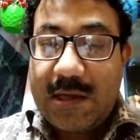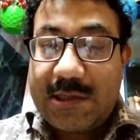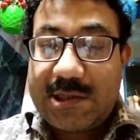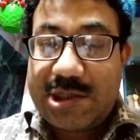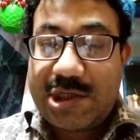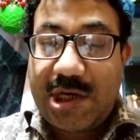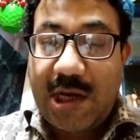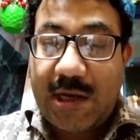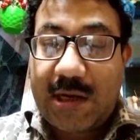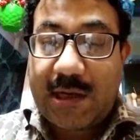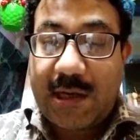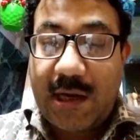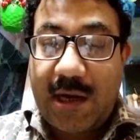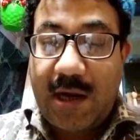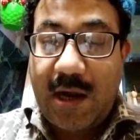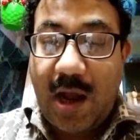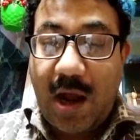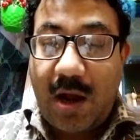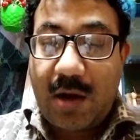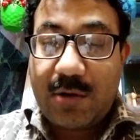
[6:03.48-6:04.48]

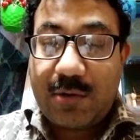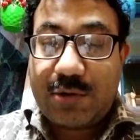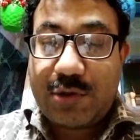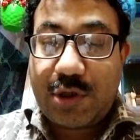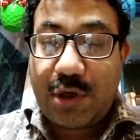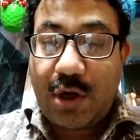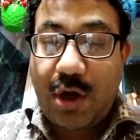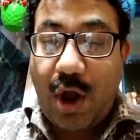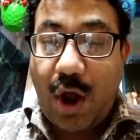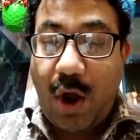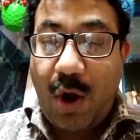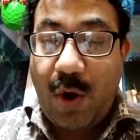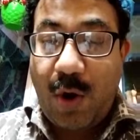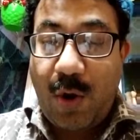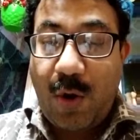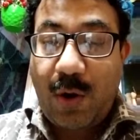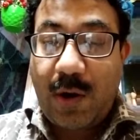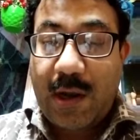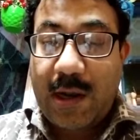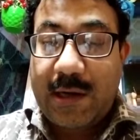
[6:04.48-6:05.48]
Shaken out
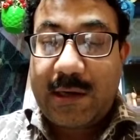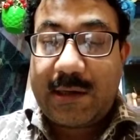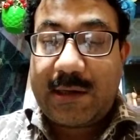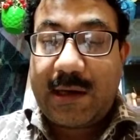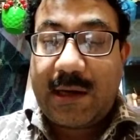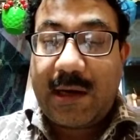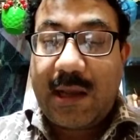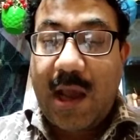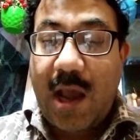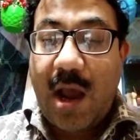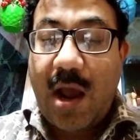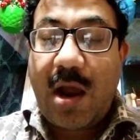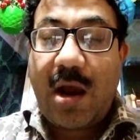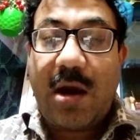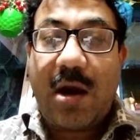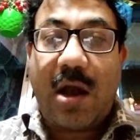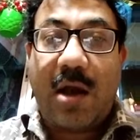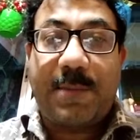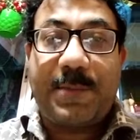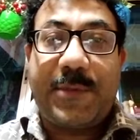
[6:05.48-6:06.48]
long and
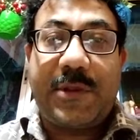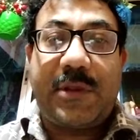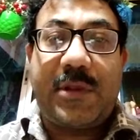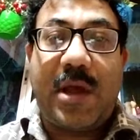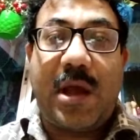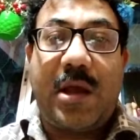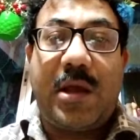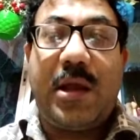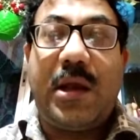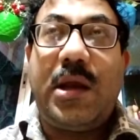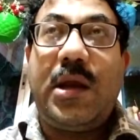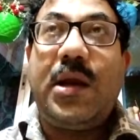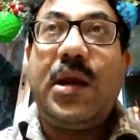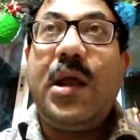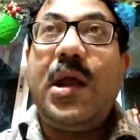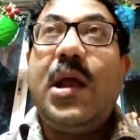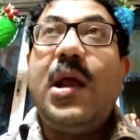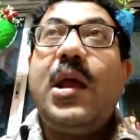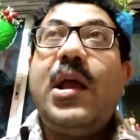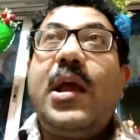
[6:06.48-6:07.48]
clear up in the hill.
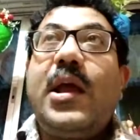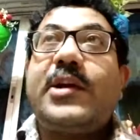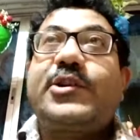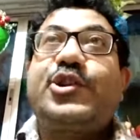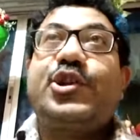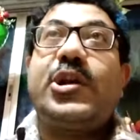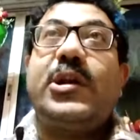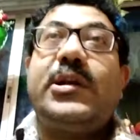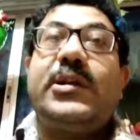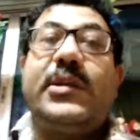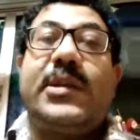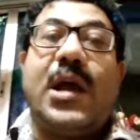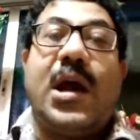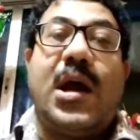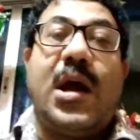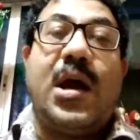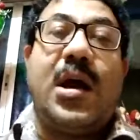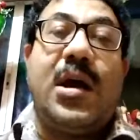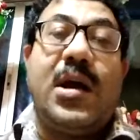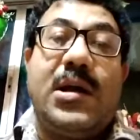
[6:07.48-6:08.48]
Actually,
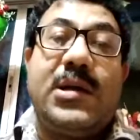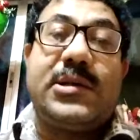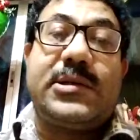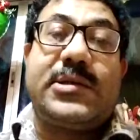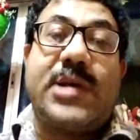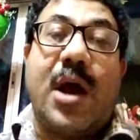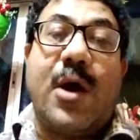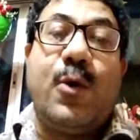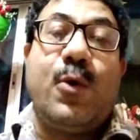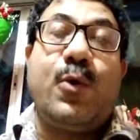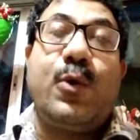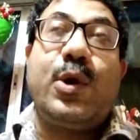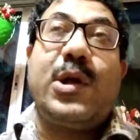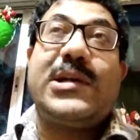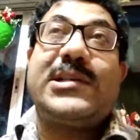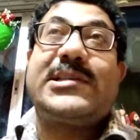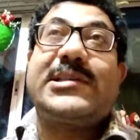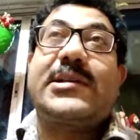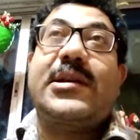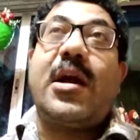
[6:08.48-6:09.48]
the sound
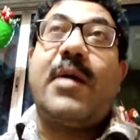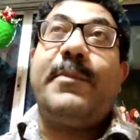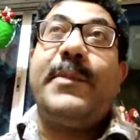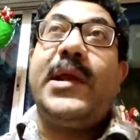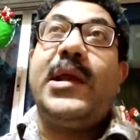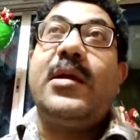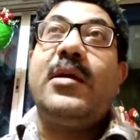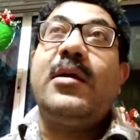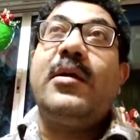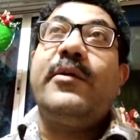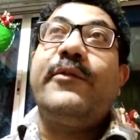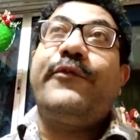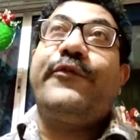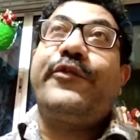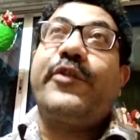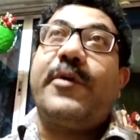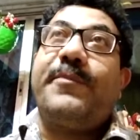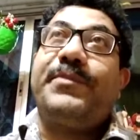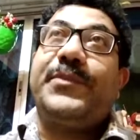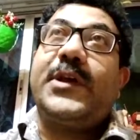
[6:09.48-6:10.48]
was coming
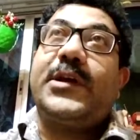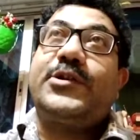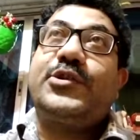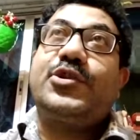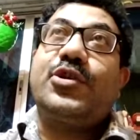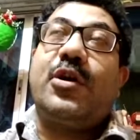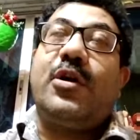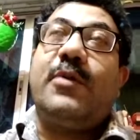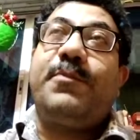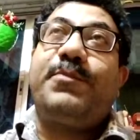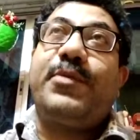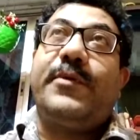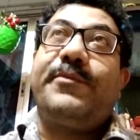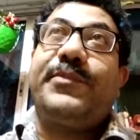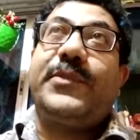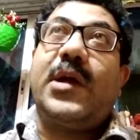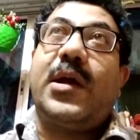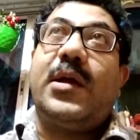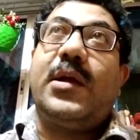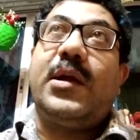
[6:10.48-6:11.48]
from the top
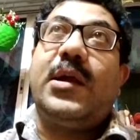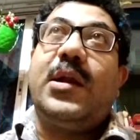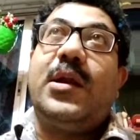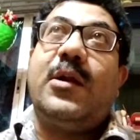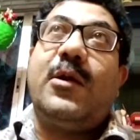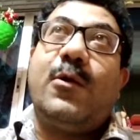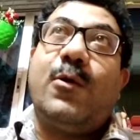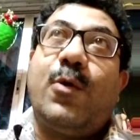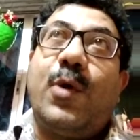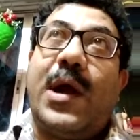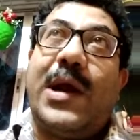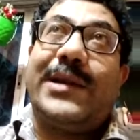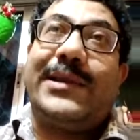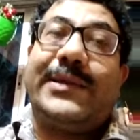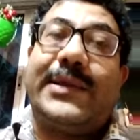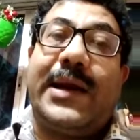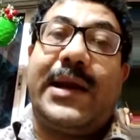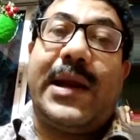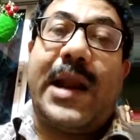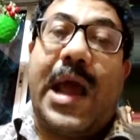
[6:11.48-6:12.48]
of the hill where
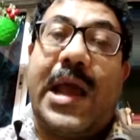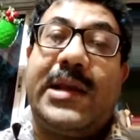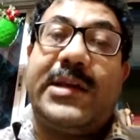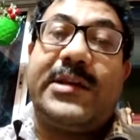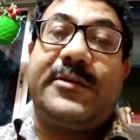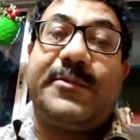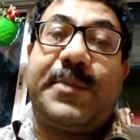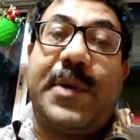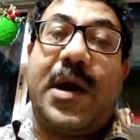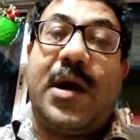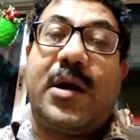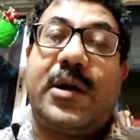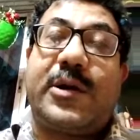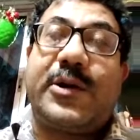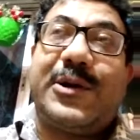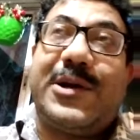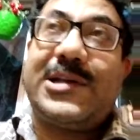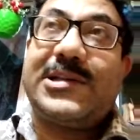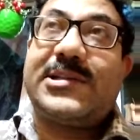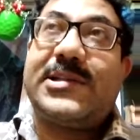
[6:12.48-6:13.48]
the night bird
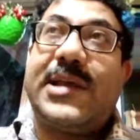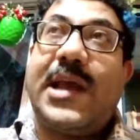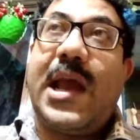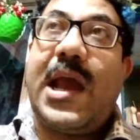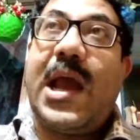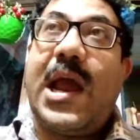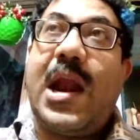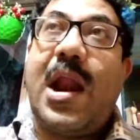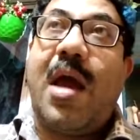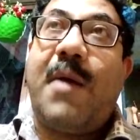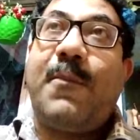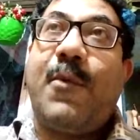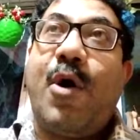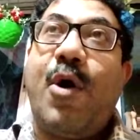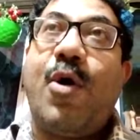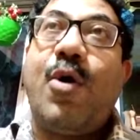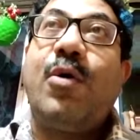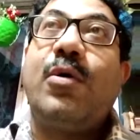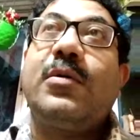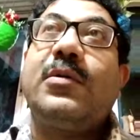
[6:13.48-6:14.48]
was there
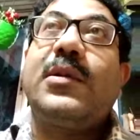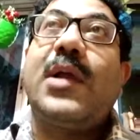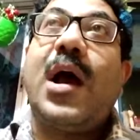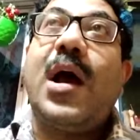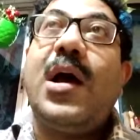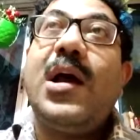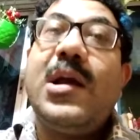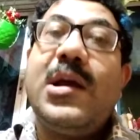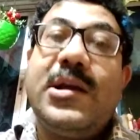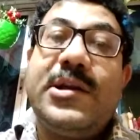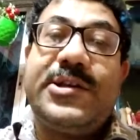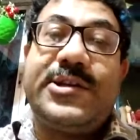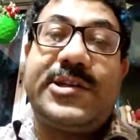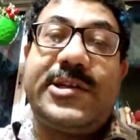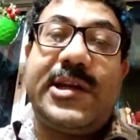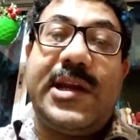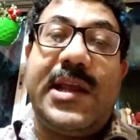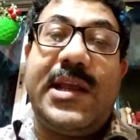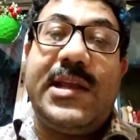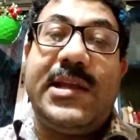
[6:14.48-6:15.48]
among the
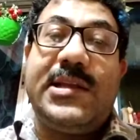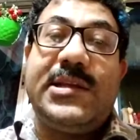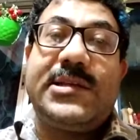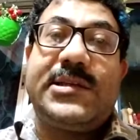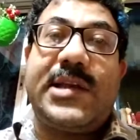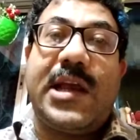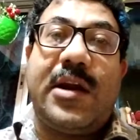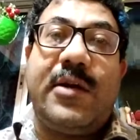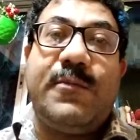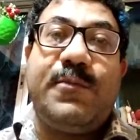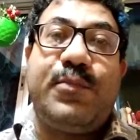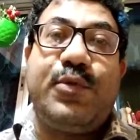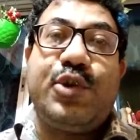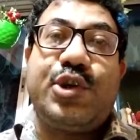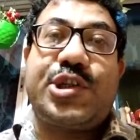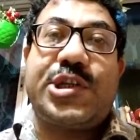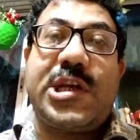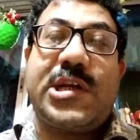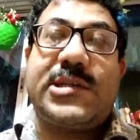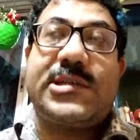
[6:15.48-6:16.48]
trees and
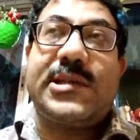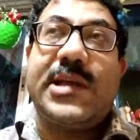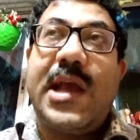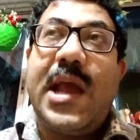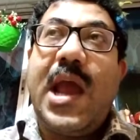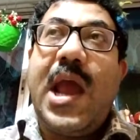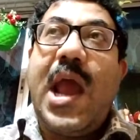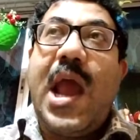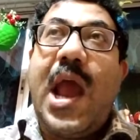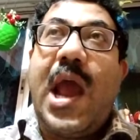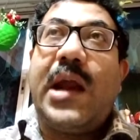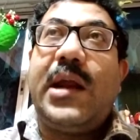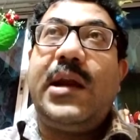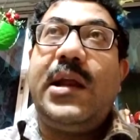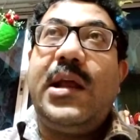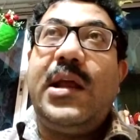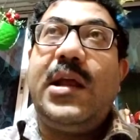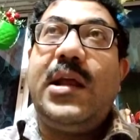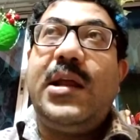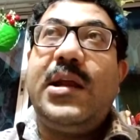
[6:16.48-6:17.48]
bushes,
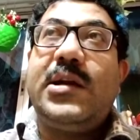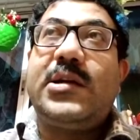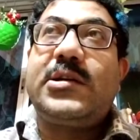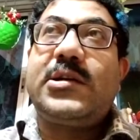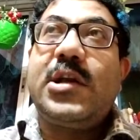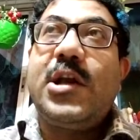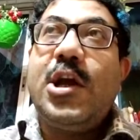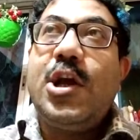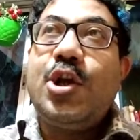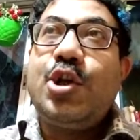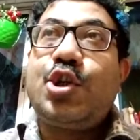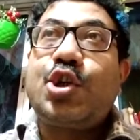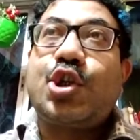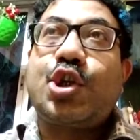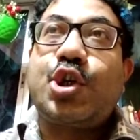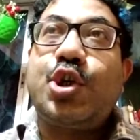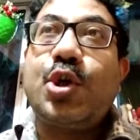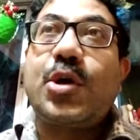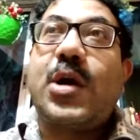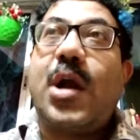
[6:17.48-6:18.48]
and it
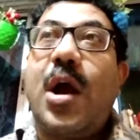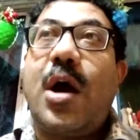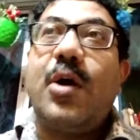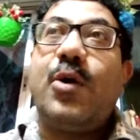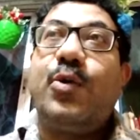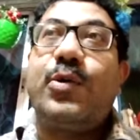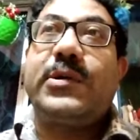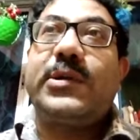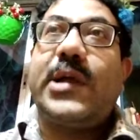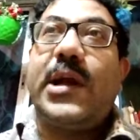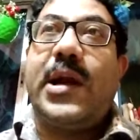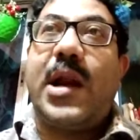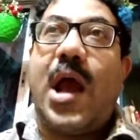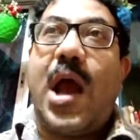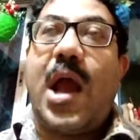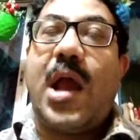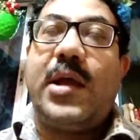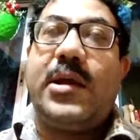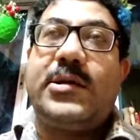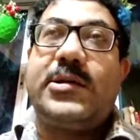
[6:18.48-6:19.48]
shook out the
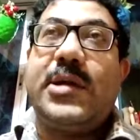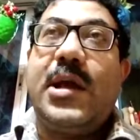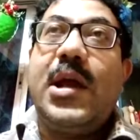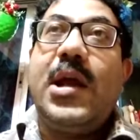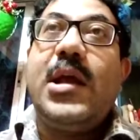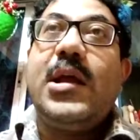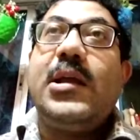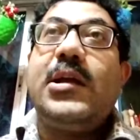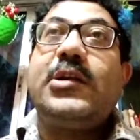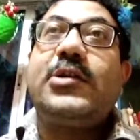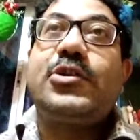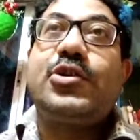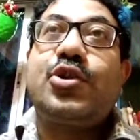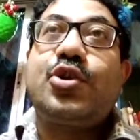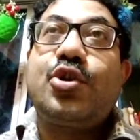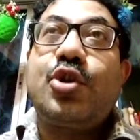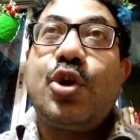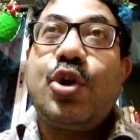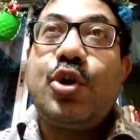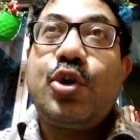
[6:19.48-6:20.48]
night.
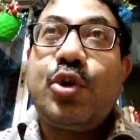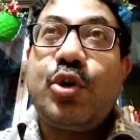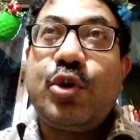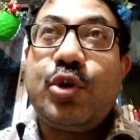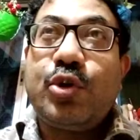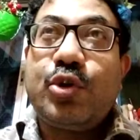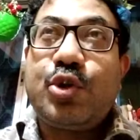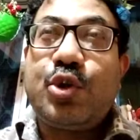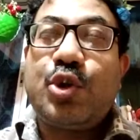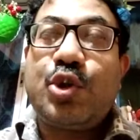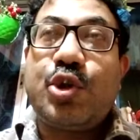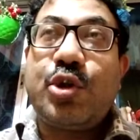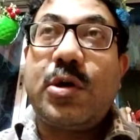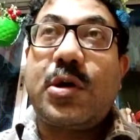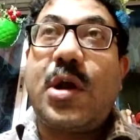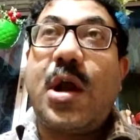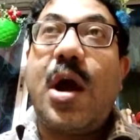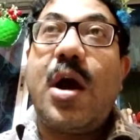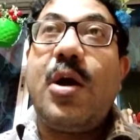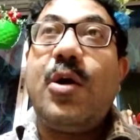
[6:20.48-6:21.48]
It
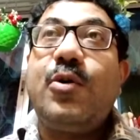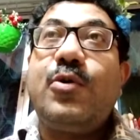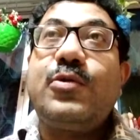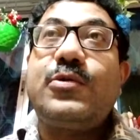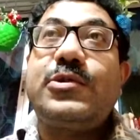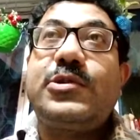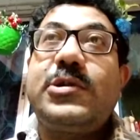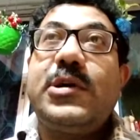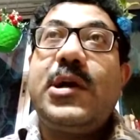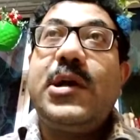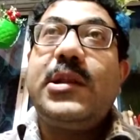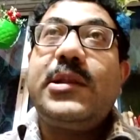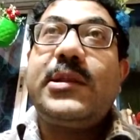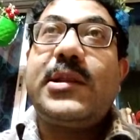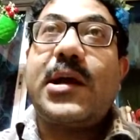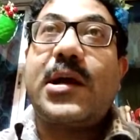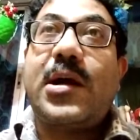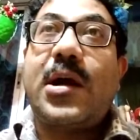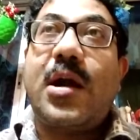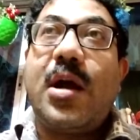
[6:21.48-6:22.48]
shook out
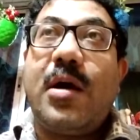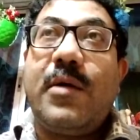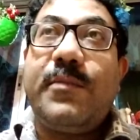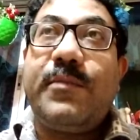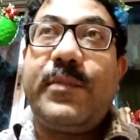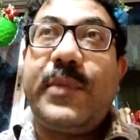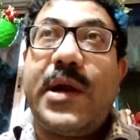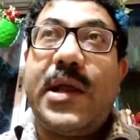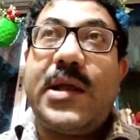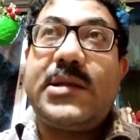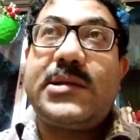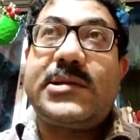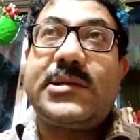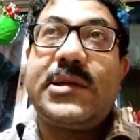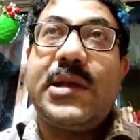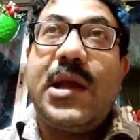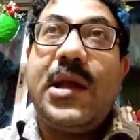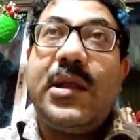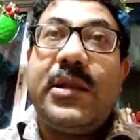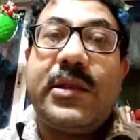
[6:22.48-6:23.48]
the
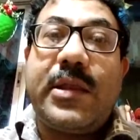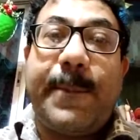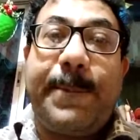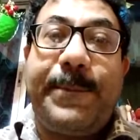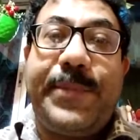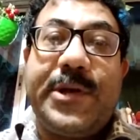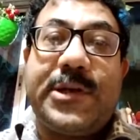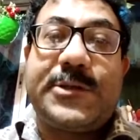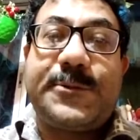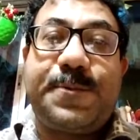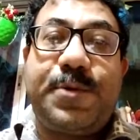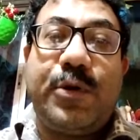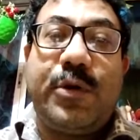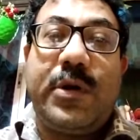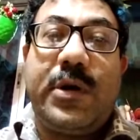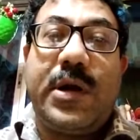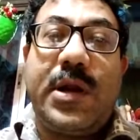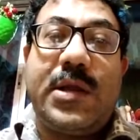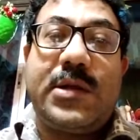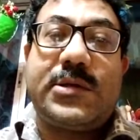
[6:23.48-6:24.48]
calmness, the
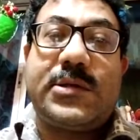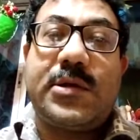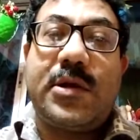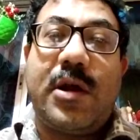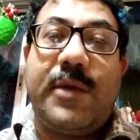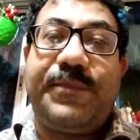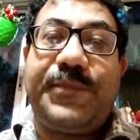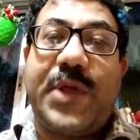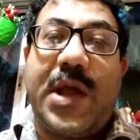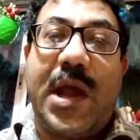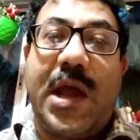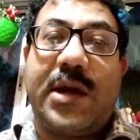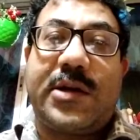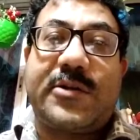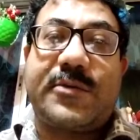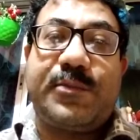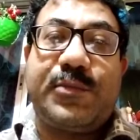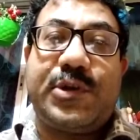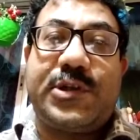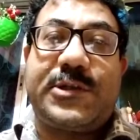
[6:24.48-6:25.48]
peacefulness of the
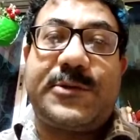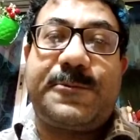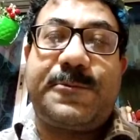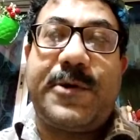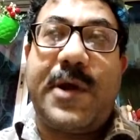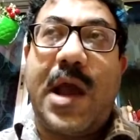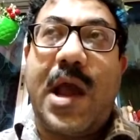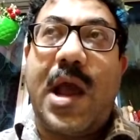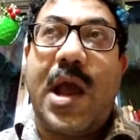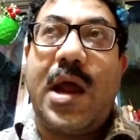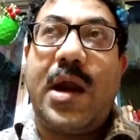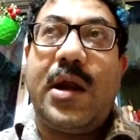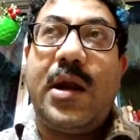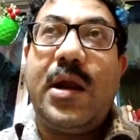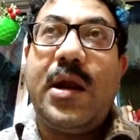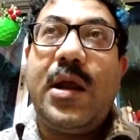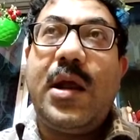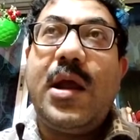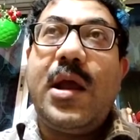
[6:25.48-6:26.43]
atmosphere.